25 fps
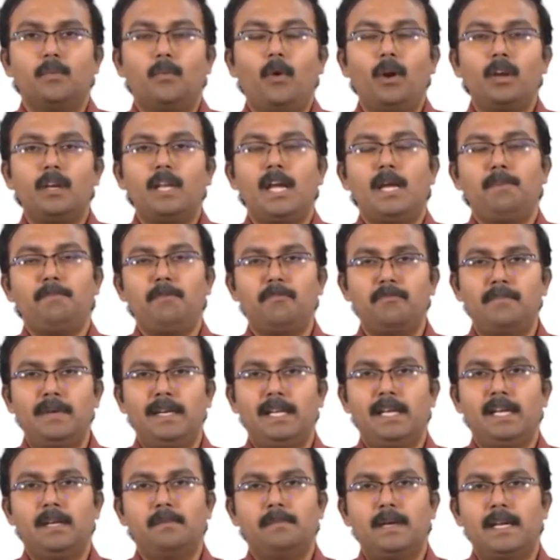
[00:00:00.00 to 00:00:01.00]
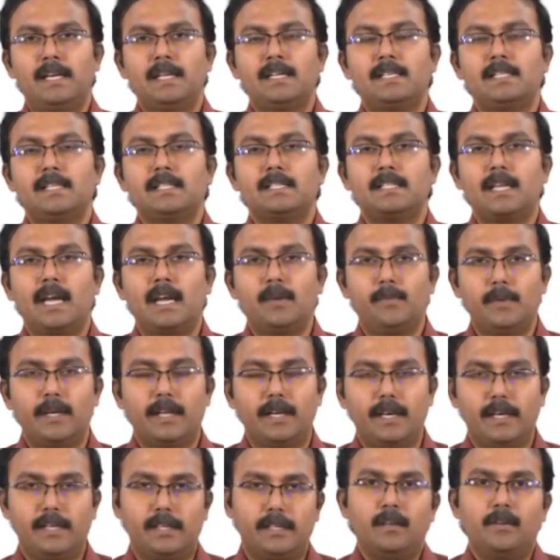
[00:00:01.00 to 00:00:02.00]
What type of material balances can we
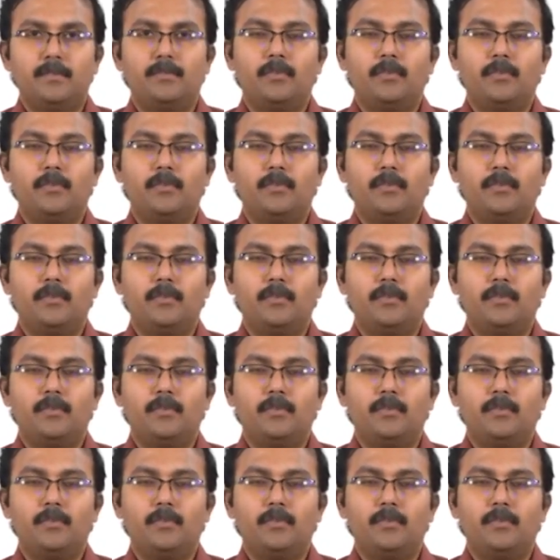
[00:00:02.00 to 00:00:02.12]
write?